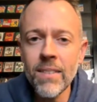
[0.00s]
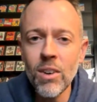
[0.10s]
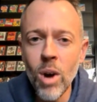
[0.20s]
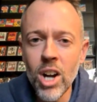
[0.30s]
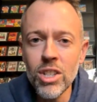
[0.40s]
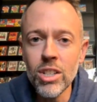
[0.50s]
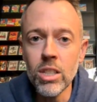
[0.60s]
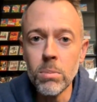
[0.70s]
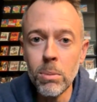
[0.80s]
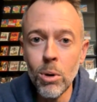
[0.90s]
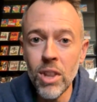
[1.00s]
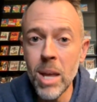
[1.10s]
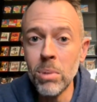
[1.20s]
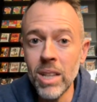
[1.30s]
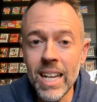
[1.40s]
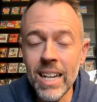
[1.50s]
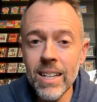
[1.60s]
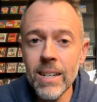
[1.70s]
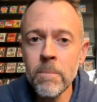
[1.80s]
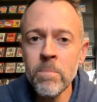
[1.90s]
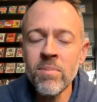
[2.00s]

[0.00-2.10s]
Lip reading: I never watched the Super Bowl they played in.